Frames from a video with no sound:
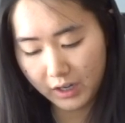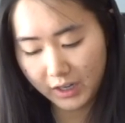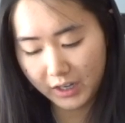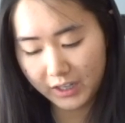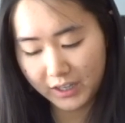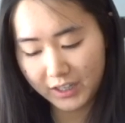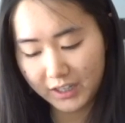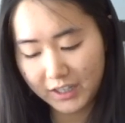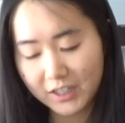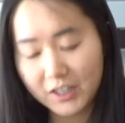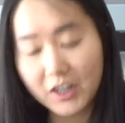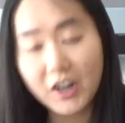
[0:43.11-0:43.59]

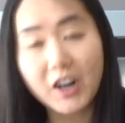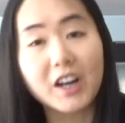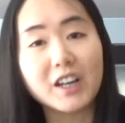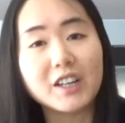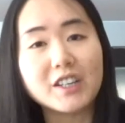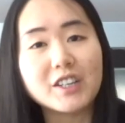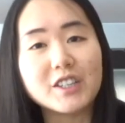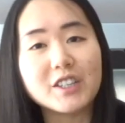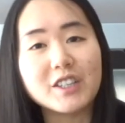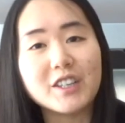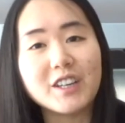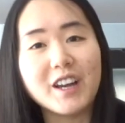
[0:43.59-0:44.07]
These are
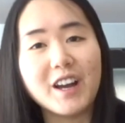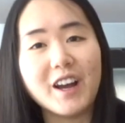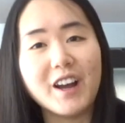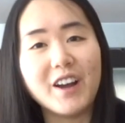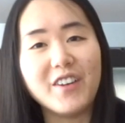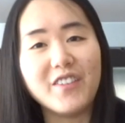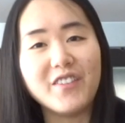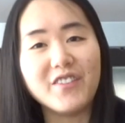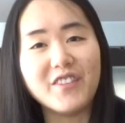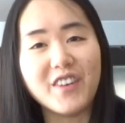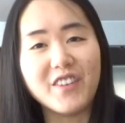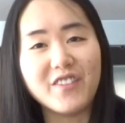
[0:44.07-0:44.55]
actually
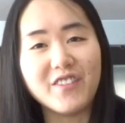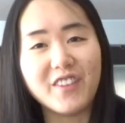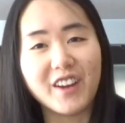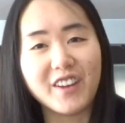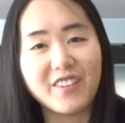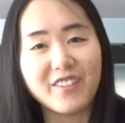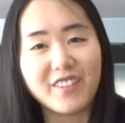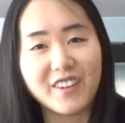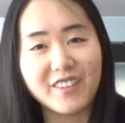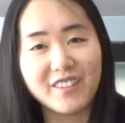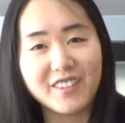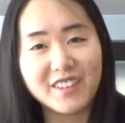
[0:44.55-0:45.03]
my
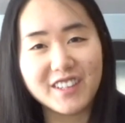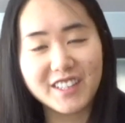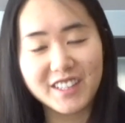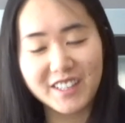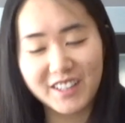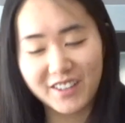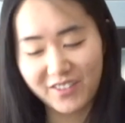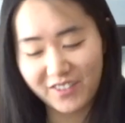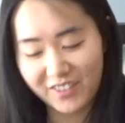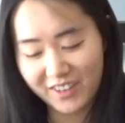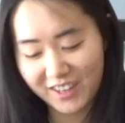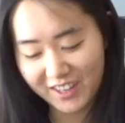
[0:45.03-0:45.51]
favorite
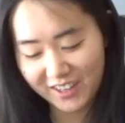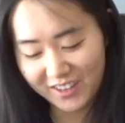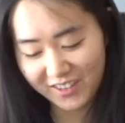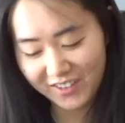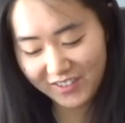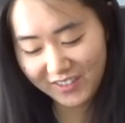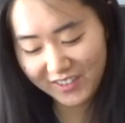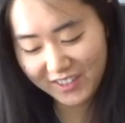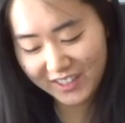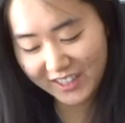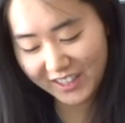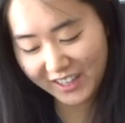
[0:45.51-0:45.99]
soup
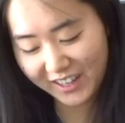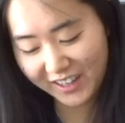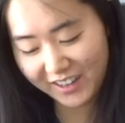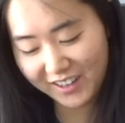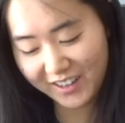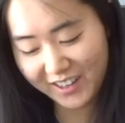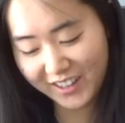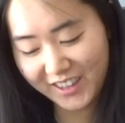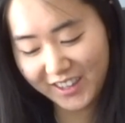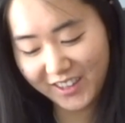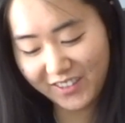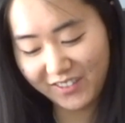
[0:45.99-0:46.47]
cubes. I
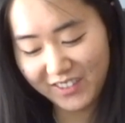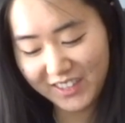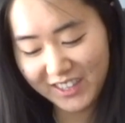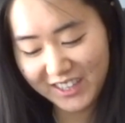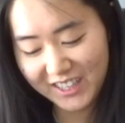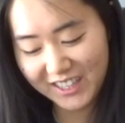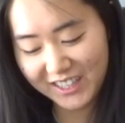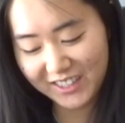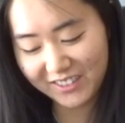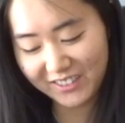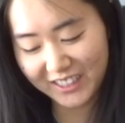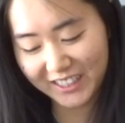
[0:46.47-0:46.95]
got them
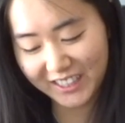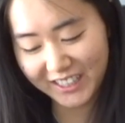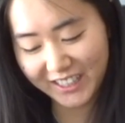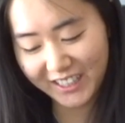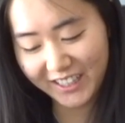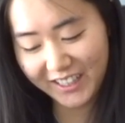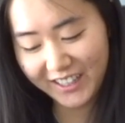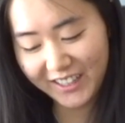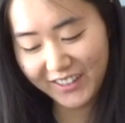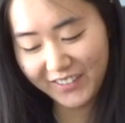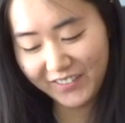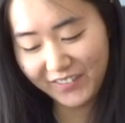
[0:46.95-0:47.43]
in
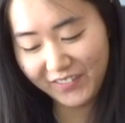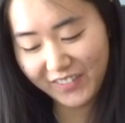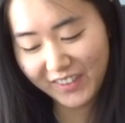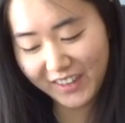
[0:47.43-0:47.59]
Sweden.